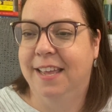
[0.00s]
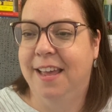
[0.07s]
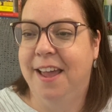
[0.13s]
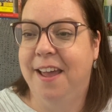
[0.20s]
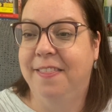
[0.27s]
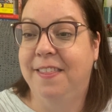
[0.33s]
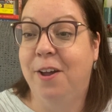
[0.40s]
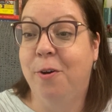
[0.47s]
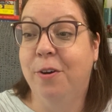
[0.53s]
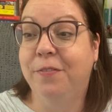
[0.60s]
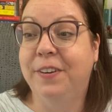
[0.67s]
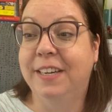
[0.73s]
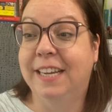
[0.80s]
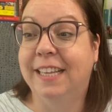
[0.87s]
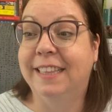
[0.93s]
uh, the
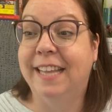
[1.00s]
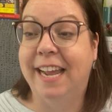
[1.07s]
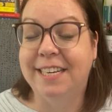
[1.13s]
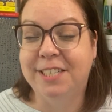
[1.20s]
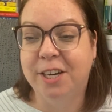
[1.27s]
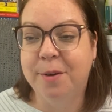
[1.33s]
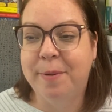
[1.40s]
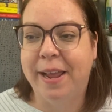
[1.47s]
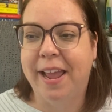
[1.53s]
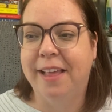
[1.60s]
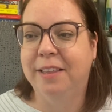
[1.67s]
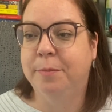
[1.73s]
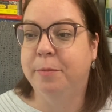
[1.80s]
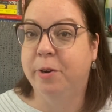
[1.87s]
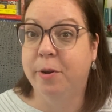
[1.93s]
Orphan Collector by
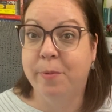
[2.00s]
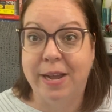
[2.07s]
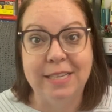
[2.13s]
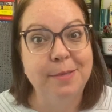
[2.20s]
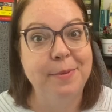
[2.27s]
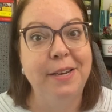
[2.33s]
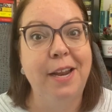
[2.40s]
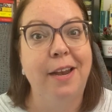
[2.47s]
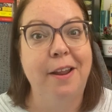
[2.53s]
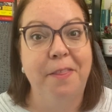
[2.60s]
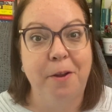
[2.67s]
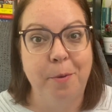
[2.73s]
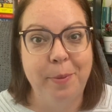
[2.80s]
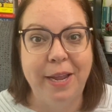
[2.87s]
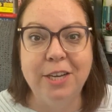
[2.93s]
Ellen Marie Wiseman,
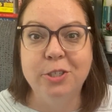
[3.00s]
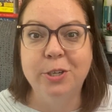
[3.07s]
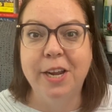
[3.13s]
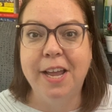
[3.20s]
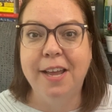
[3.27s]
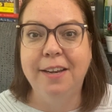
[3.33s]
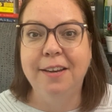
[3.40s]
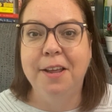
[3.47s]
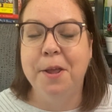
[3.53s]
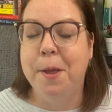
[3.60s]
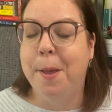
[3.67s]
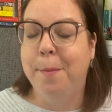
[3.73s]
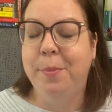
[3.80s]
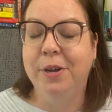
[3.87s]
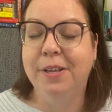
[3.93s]
another Patreon
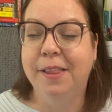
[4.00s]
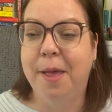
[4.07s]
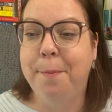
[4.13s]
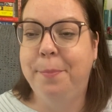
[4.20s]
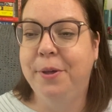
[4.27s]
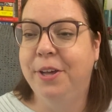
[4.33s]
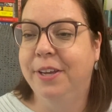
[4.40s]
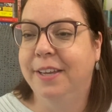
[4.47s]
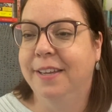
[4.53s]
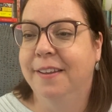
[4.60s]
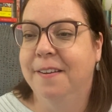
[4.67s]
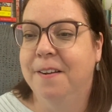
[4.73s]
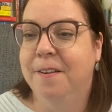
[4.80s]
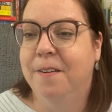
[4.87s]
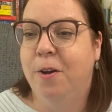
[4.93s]
book club book.
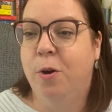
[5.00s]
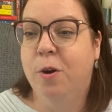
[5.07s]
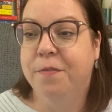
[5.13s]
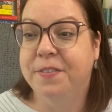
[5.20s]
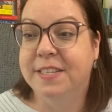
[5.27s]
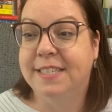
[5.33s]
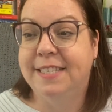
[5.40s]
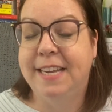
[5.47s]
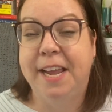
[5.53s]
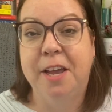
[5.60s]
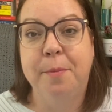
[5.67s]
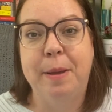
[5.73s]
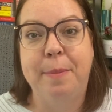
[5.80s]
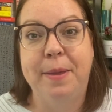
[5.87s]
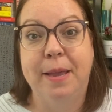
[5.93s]
Orphan's
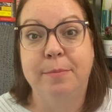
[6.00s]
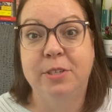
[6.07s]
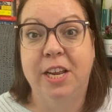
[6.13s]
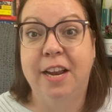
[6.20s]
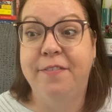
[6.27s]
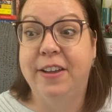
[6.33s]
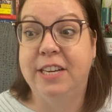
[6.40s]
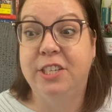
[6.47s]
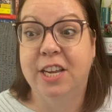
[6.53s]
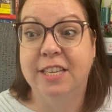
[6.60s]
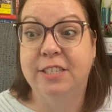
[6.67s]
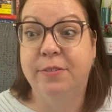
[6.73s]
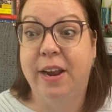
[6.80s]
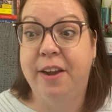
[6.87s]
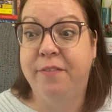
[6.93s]
Tale by Pam Jenoff, I
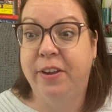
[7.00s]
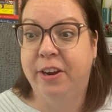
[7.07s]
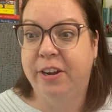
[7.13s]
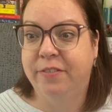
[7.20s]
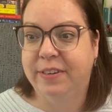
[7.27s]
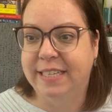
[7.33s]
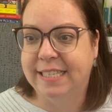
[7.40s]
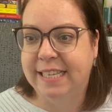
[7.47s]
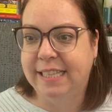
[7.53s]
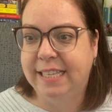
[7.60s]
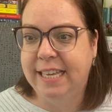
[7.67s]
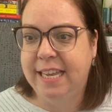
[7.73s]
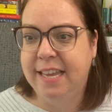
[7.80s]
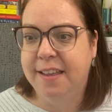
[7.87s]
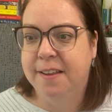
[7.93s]
just read very
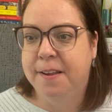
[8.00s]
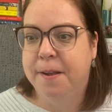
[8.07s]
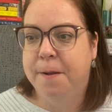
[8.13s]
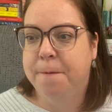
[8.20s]
recently.